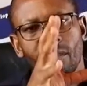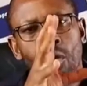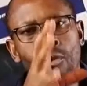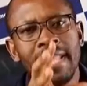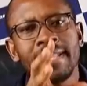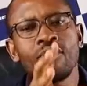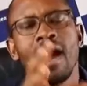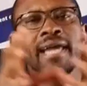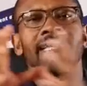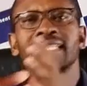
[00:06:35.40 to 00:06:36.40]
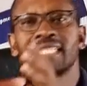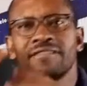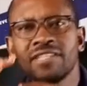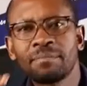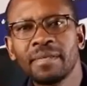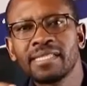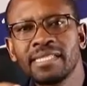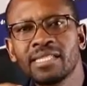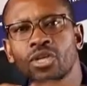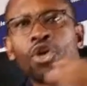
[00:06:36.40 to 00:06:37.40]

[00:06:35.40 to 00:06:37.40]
when you are in a service business,